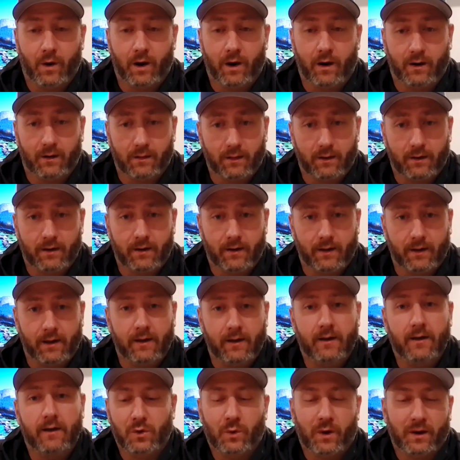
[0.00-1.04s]
water clarity.
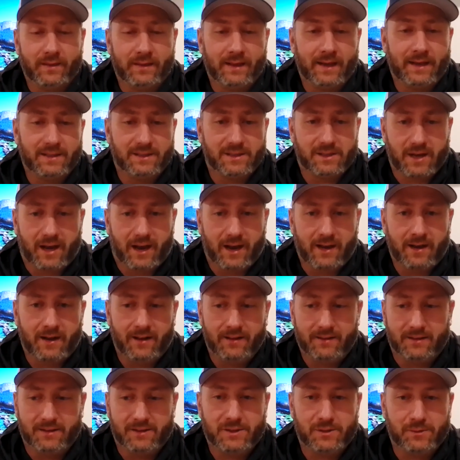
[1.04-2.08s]
You want that, I
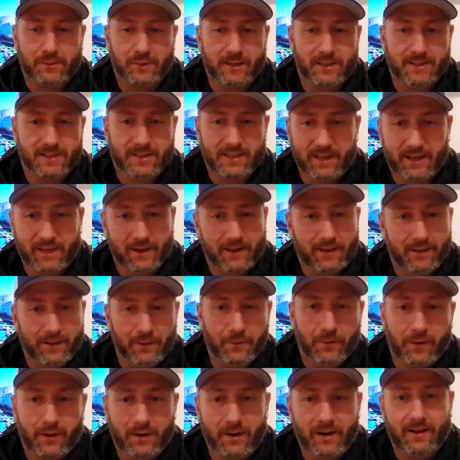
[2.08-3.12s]
call it the sweet tea.
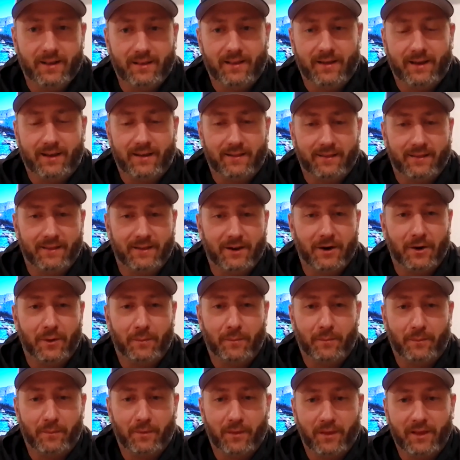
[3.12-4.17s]
You want it like a
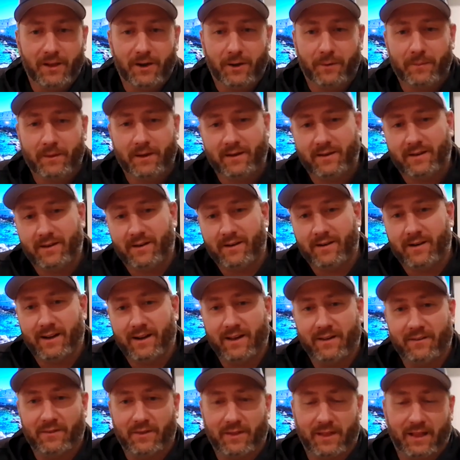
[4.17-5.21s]
little bit
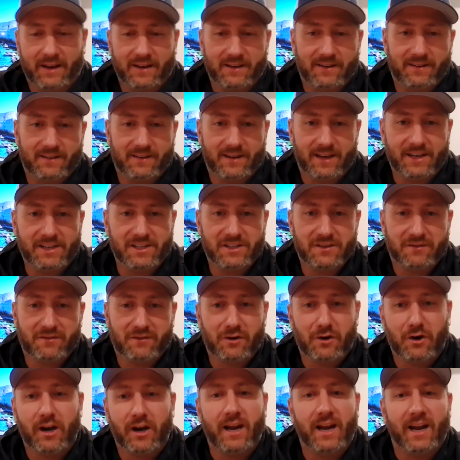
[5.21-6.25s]
dirty with that tinge of
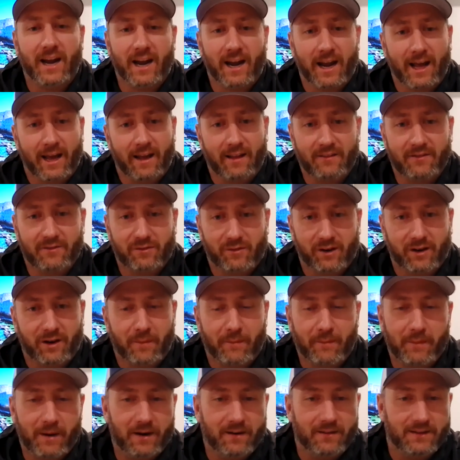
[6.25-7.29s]
green in it, so you
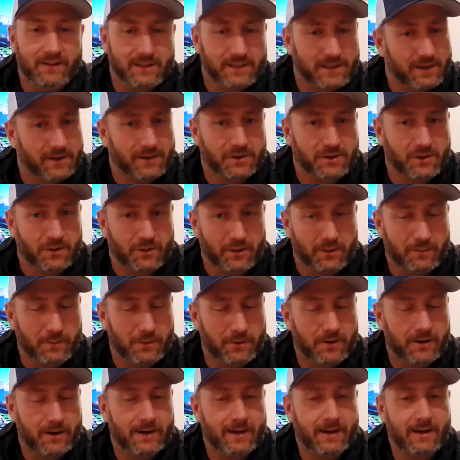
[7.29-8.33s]
can barely see your trolling
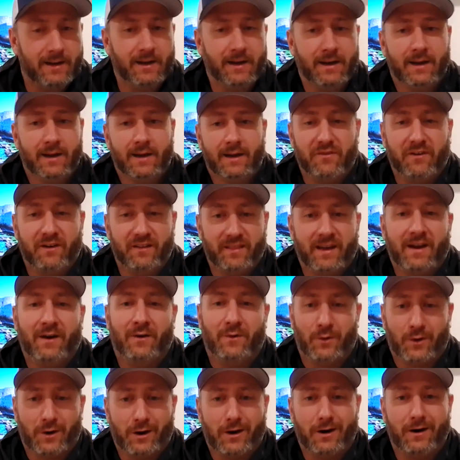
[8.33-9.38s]
motor head. You find
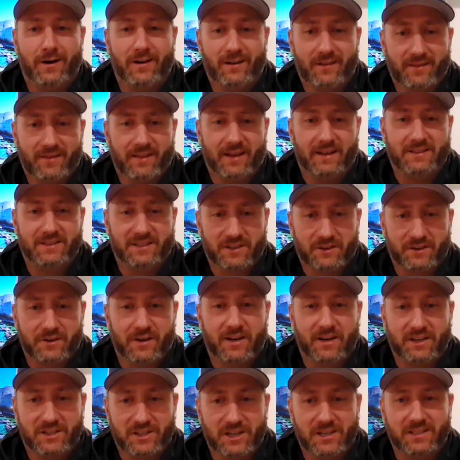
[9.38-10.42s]
that water, that's you
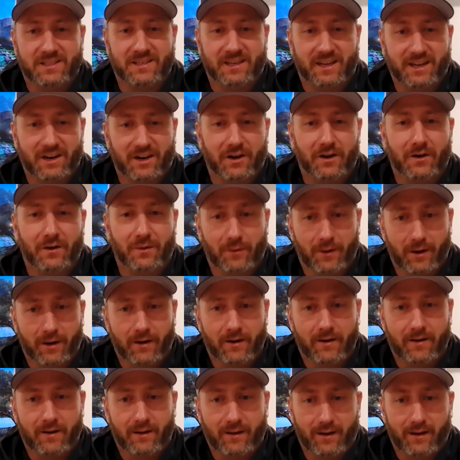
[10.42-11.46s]
got a chance to get a good one.
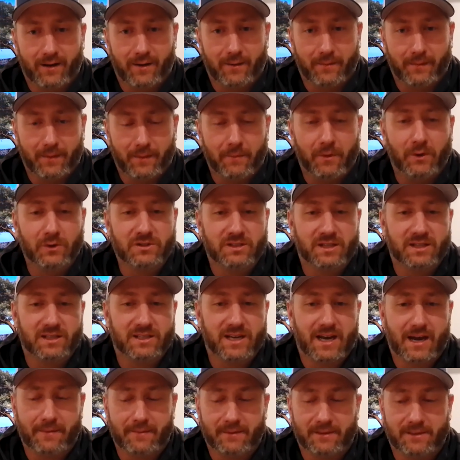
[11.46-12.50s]
And most of
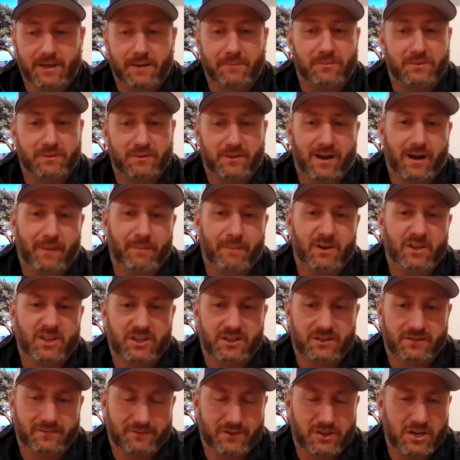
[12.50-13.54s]
the time, it's upper
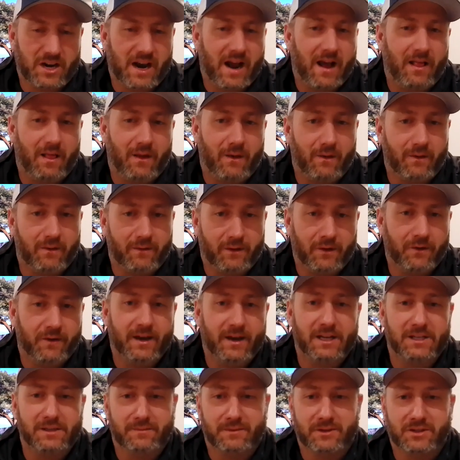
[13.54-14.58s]
shallow. You
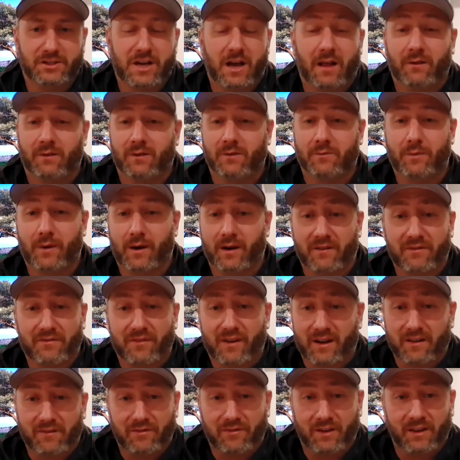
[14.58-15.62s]
can catch them as shallow as probably
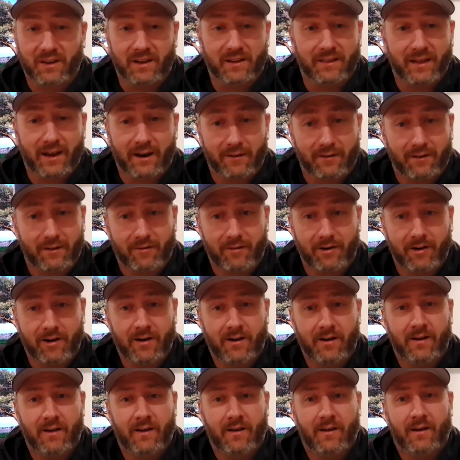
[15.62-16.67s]
5 feet in that river,
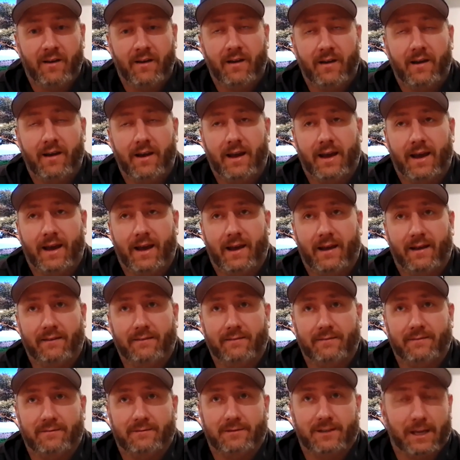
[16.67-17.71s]

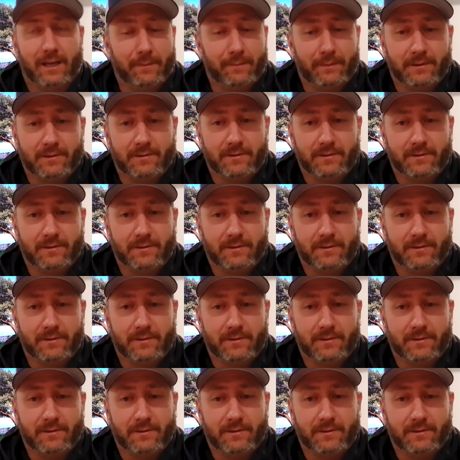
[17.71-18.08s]
and deep